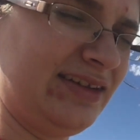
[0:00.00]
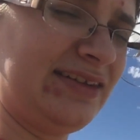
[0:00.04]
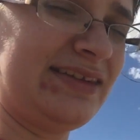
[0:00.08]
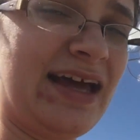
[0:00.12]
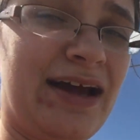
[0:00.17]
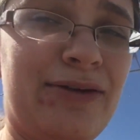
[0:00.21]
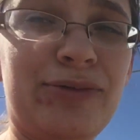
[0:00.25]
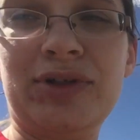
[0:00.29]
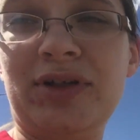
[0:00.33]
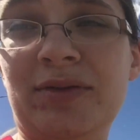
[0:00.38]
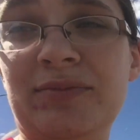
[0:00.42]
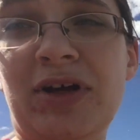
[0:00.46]

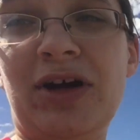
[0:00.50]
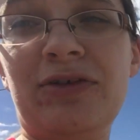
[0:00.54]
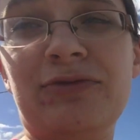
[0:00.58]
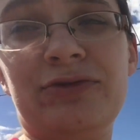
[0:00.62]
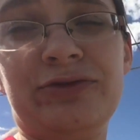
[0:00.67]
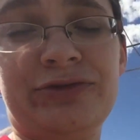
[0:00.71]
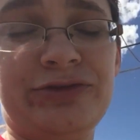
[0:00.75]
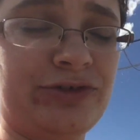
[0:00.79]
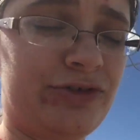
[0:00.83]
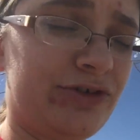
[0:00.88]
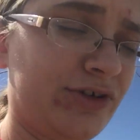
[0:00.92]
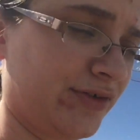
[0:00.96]
That one I'm not
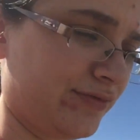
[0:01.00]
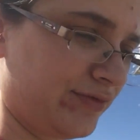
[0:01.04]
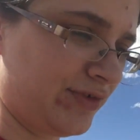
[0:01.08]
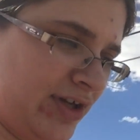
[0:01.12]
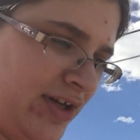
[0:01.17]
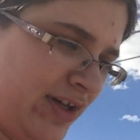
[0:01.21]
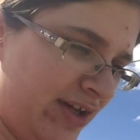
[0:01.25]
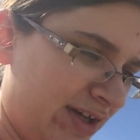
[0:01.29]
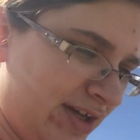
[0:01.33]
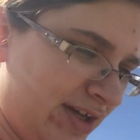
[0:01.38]
real sure of.